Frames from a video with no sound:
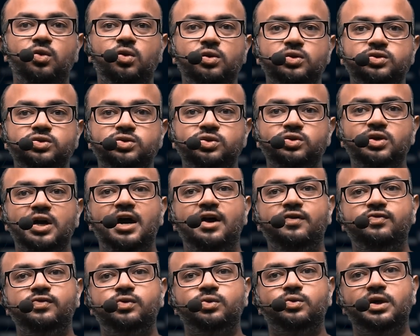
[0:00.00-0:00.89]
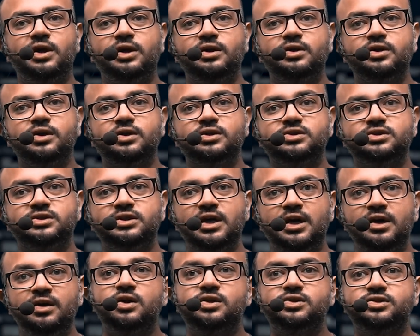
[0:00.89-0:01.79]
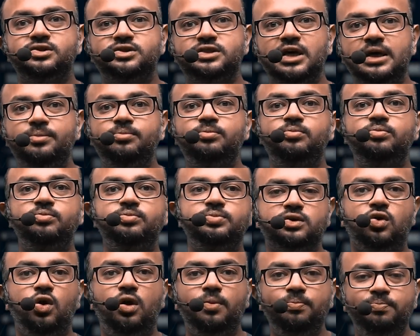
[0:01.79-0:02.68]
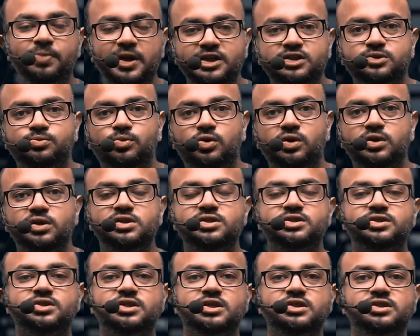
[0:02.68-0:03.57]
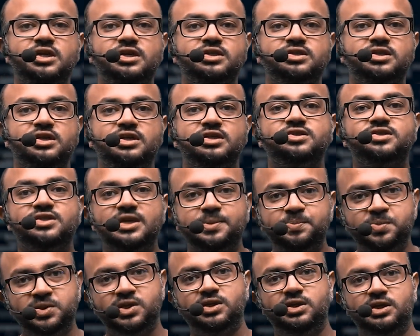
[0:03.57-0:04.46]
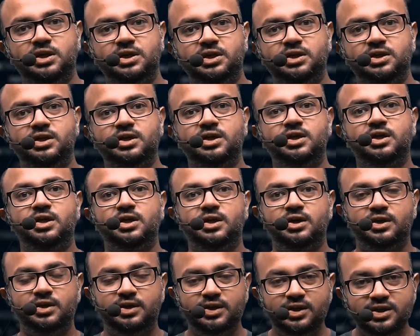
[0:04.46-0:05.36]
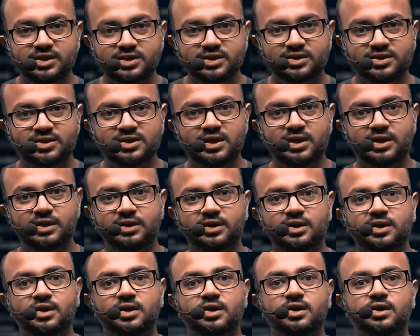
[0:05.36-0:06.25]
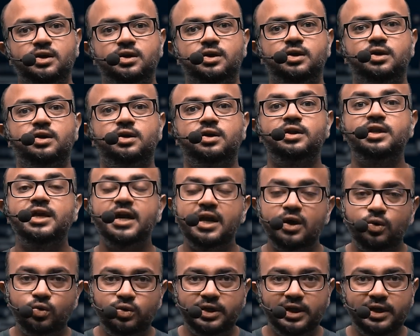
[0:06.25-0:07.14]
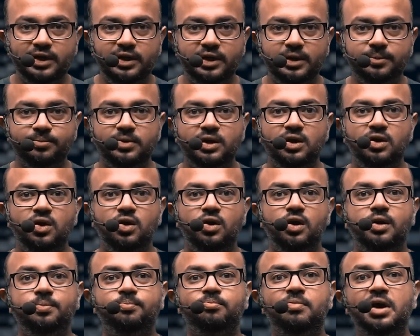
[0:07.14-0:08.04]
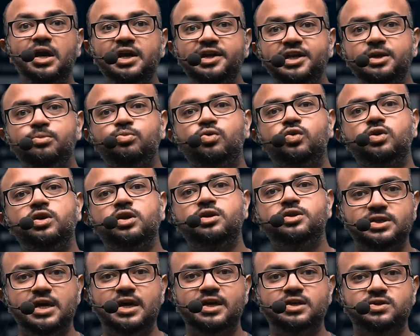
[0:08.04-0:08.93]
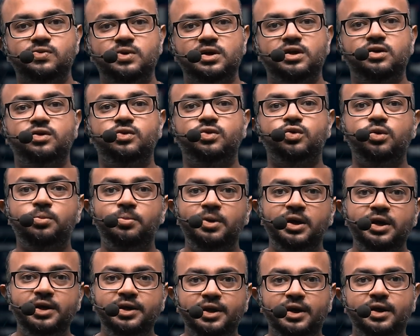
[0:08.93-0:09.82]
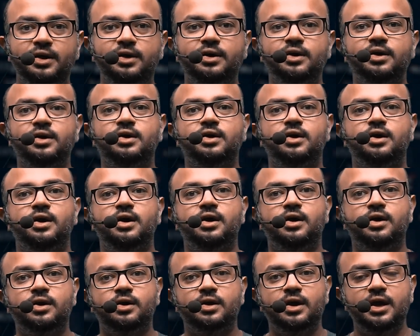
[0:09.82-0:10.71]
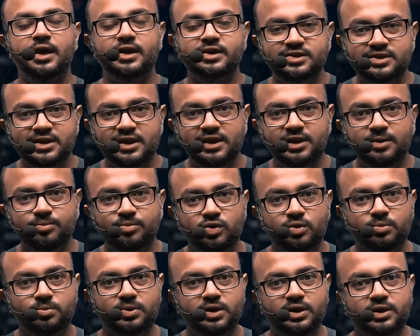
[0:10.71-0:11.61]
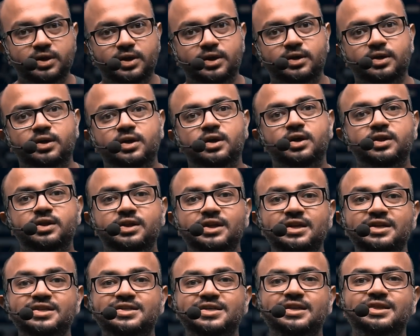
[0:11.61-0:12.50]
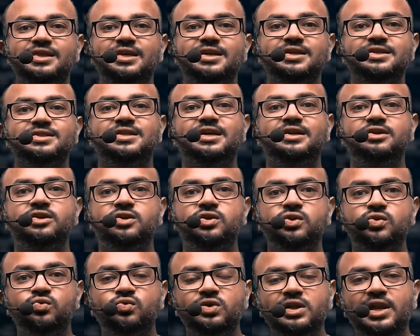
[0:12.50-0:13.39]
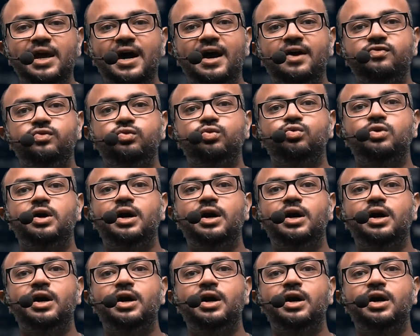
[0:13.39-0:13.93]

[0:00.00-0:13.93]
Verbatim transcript: also have to understand some complex models such as Inception Net, ResNet, uh, LM, multimodal as well, Roberta, uh, XLM Roberta. These are things that you will have to